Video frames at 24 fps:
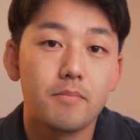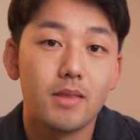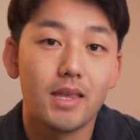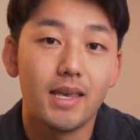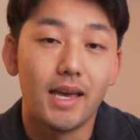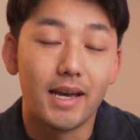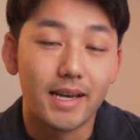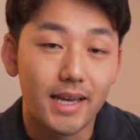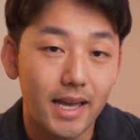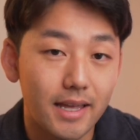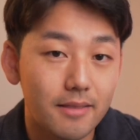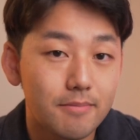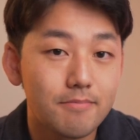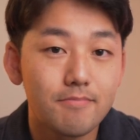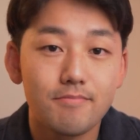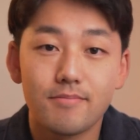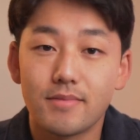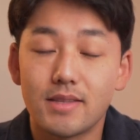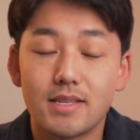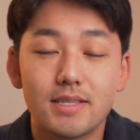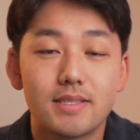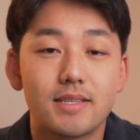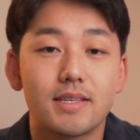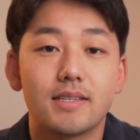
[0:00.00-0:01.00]
Again,
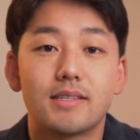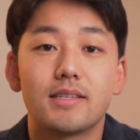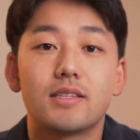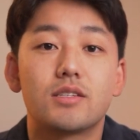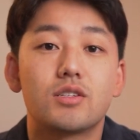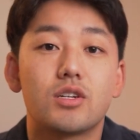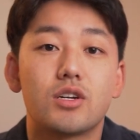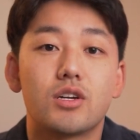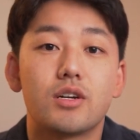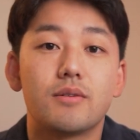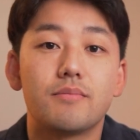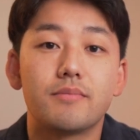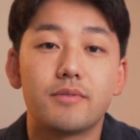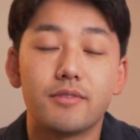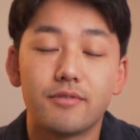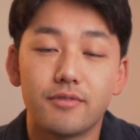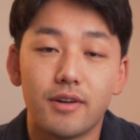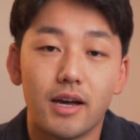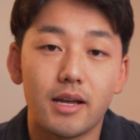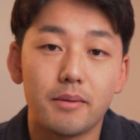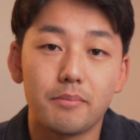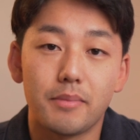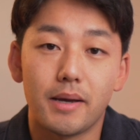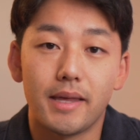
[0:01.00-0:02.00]
this is a term
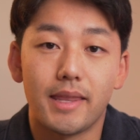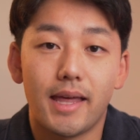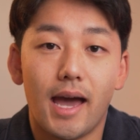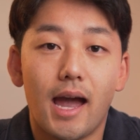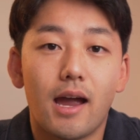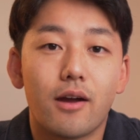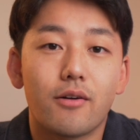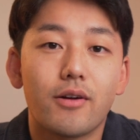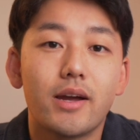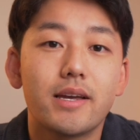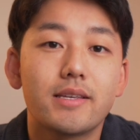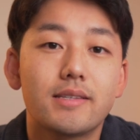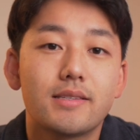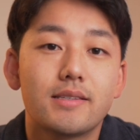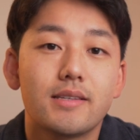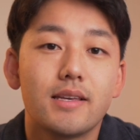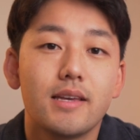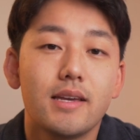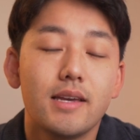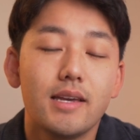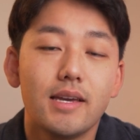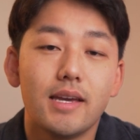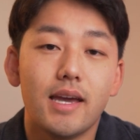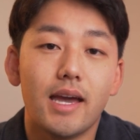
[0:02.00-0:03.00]
defined by the IRS,
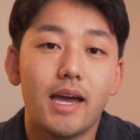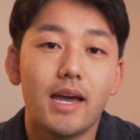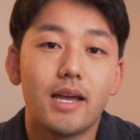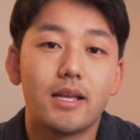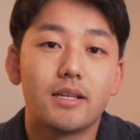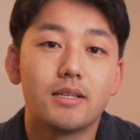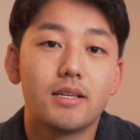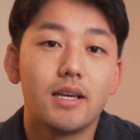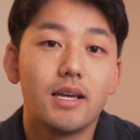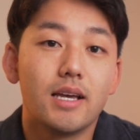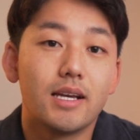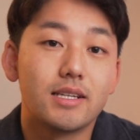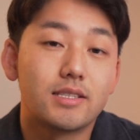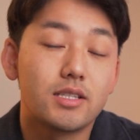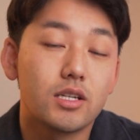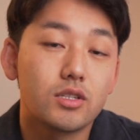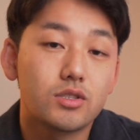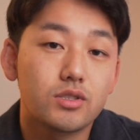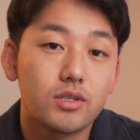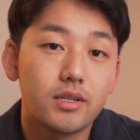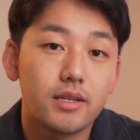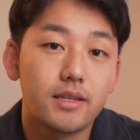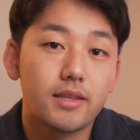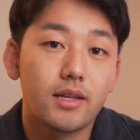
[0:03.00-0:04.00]
and
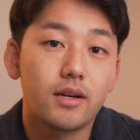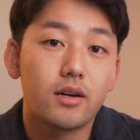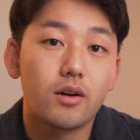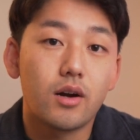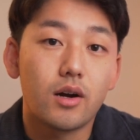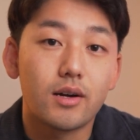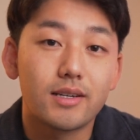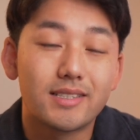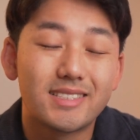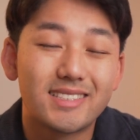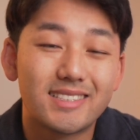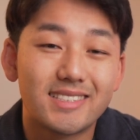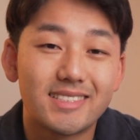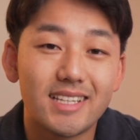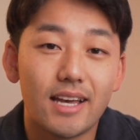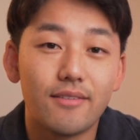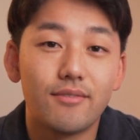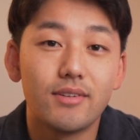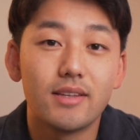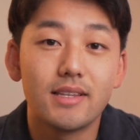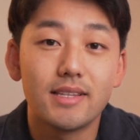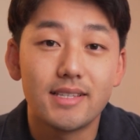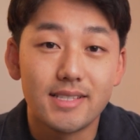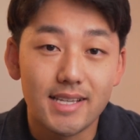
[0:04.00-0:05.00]
essentially there are
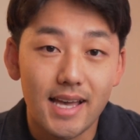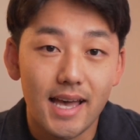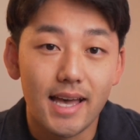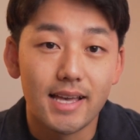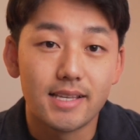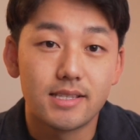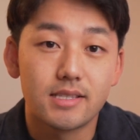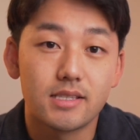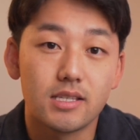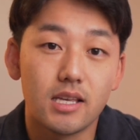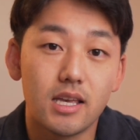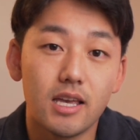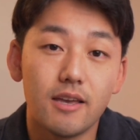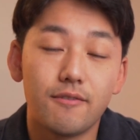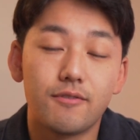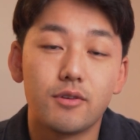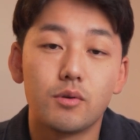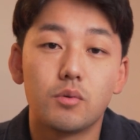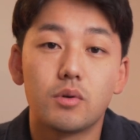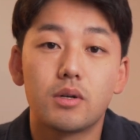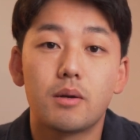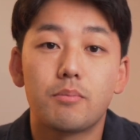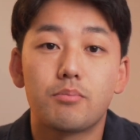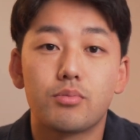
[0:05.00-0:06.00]
7 tests if you
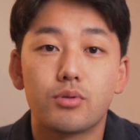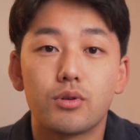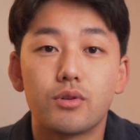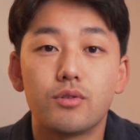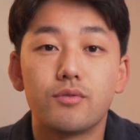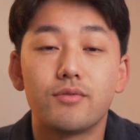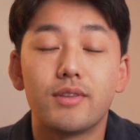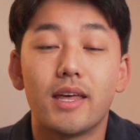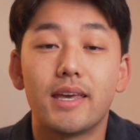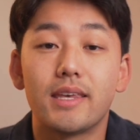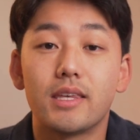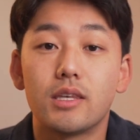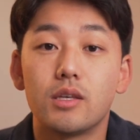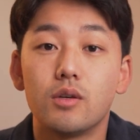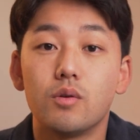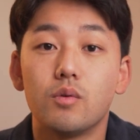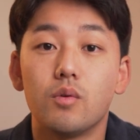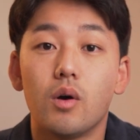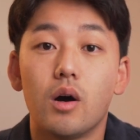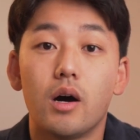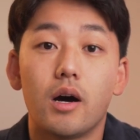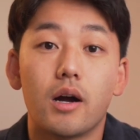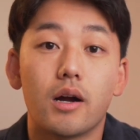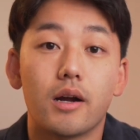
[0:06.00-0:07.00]
want to prove that you
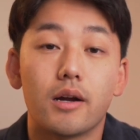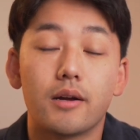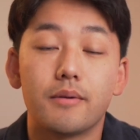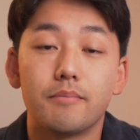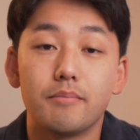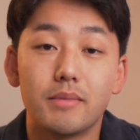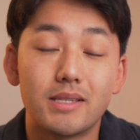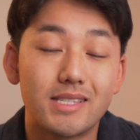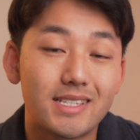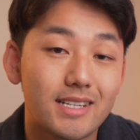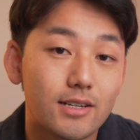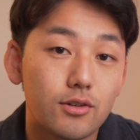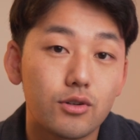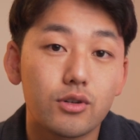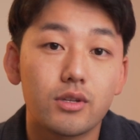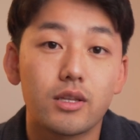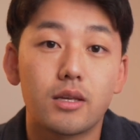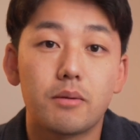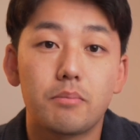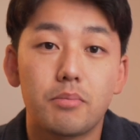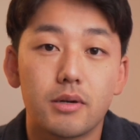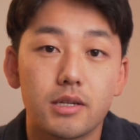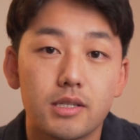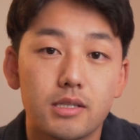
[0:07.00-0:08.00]
are
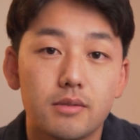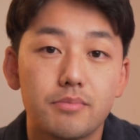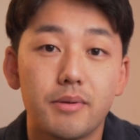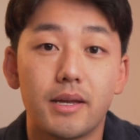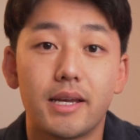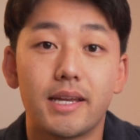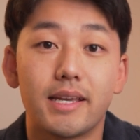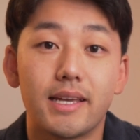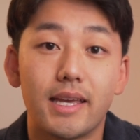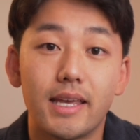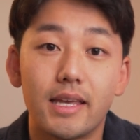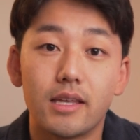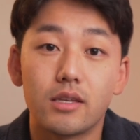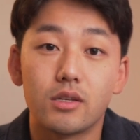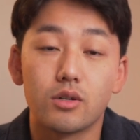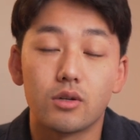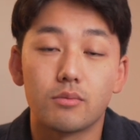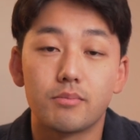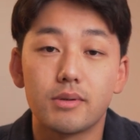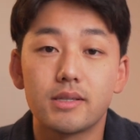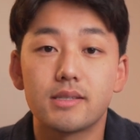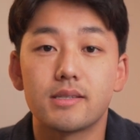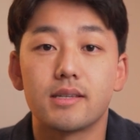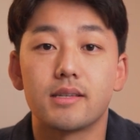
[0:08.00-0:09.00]
materially participating in your
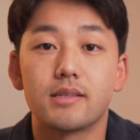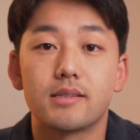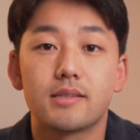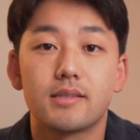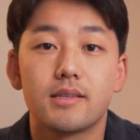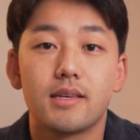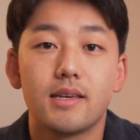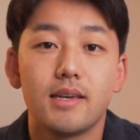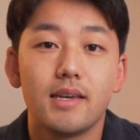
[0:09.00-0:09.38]
business.